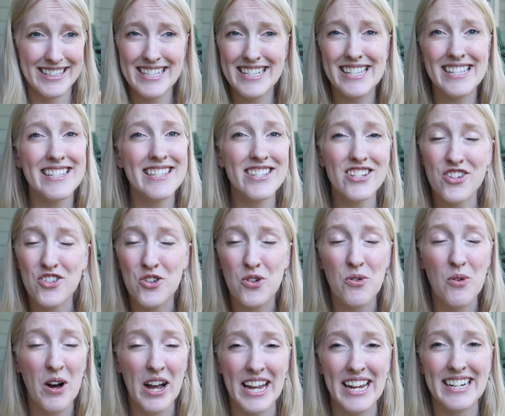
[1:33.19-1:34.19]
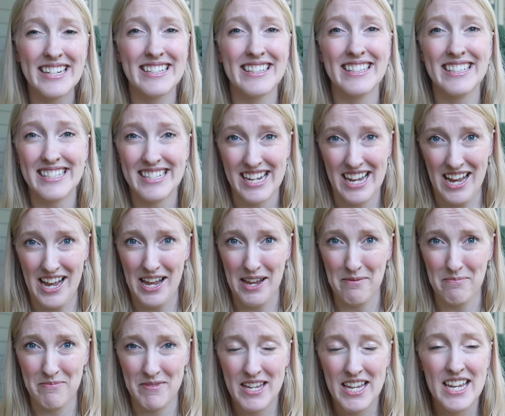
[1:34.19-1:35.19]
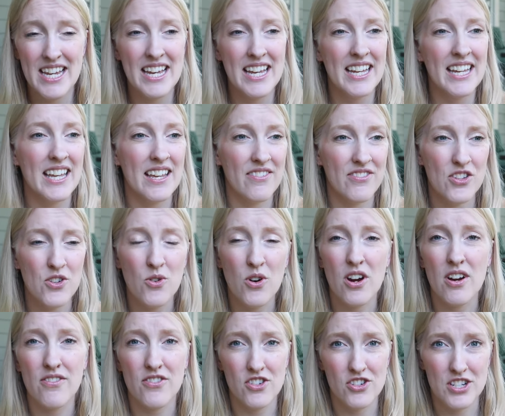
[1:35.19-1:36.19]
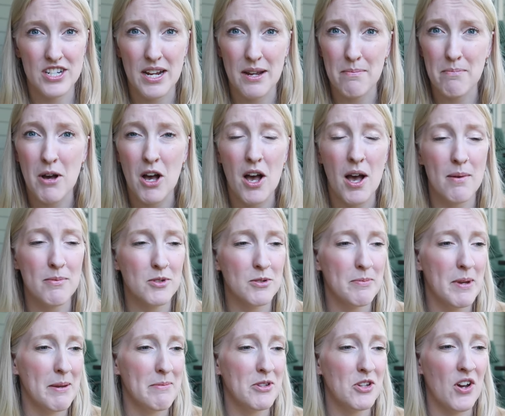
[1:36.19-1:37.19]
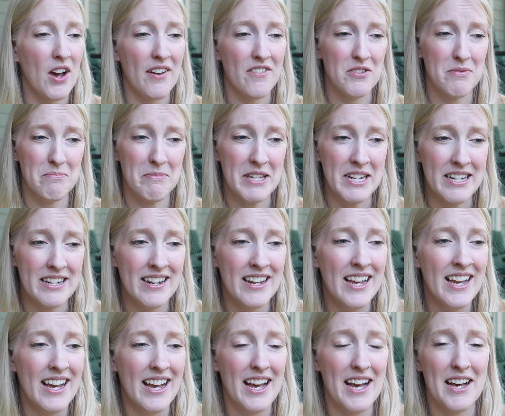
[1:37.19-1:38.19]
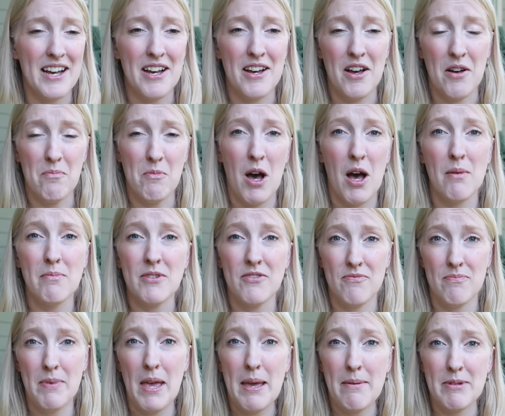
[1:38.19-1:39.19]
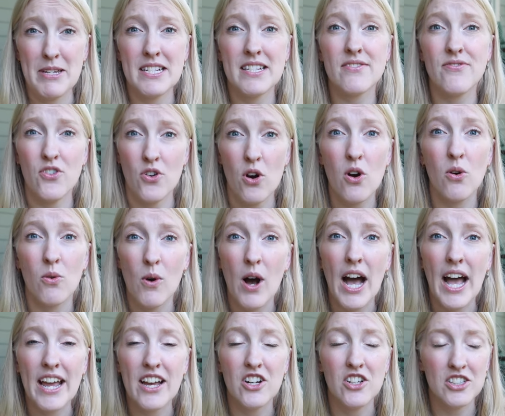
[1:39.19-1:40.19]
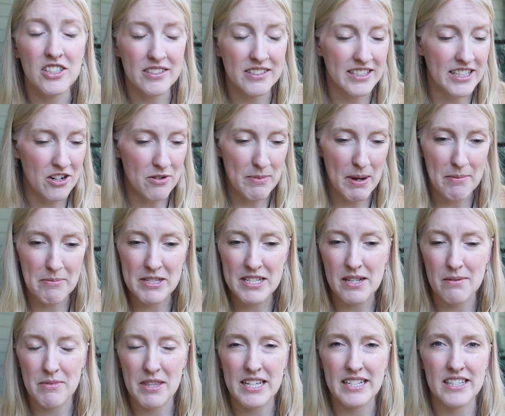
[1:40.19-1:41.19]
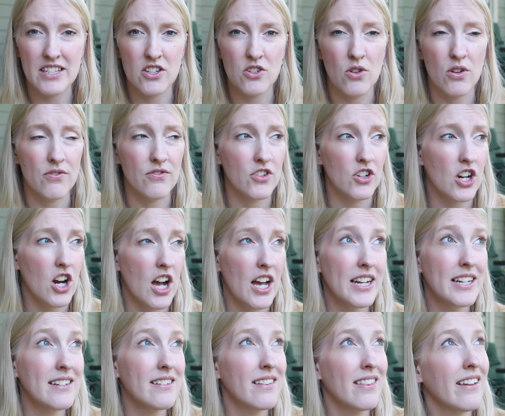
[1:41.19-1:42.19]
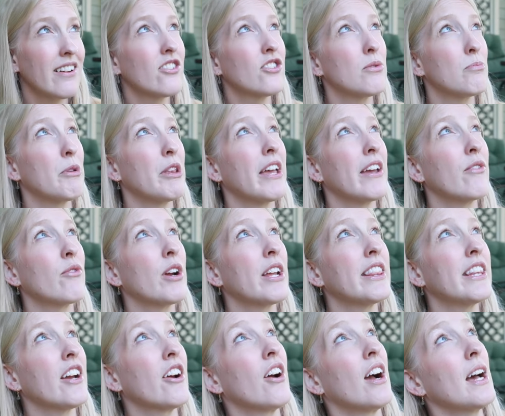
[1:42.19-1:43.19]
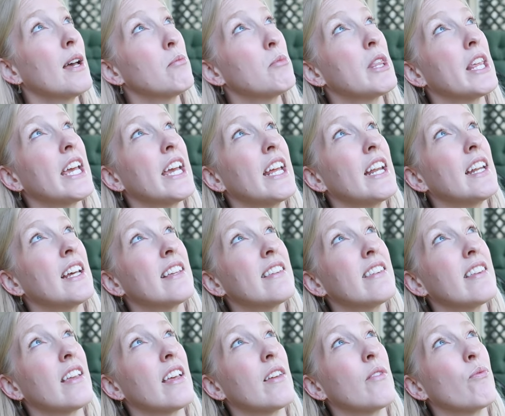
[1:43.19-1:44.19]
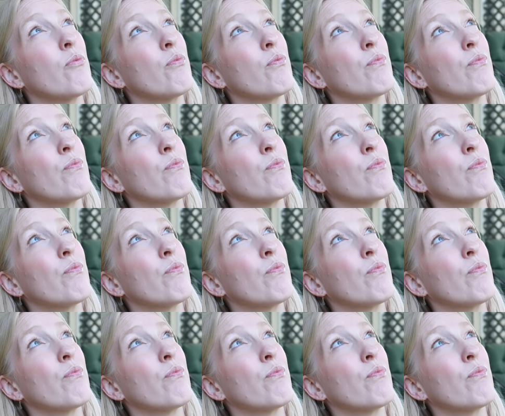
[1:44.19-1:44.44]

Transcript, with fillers: this is quite the time. If you are a first time mom, or maybe you haven't been uh, a mom of babies for a while, there might be some things that you have forgotten. There's a plane right there. Hi, plane. I see it